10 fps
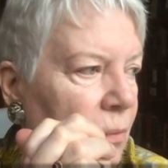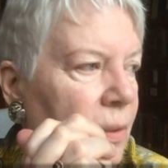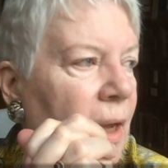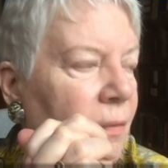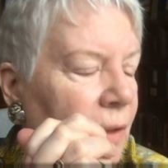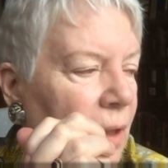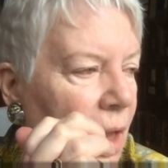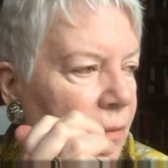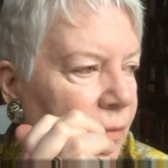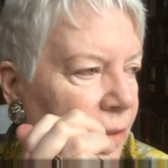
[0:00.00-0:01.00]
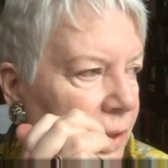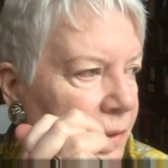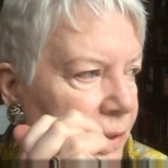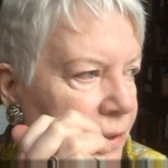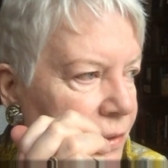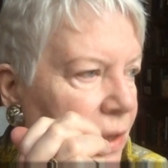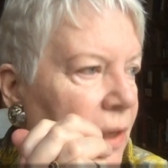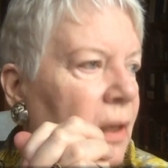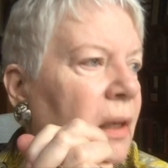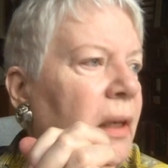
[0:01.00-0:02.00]
We have a lot of things that
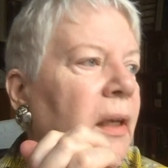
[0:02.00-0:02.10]
say,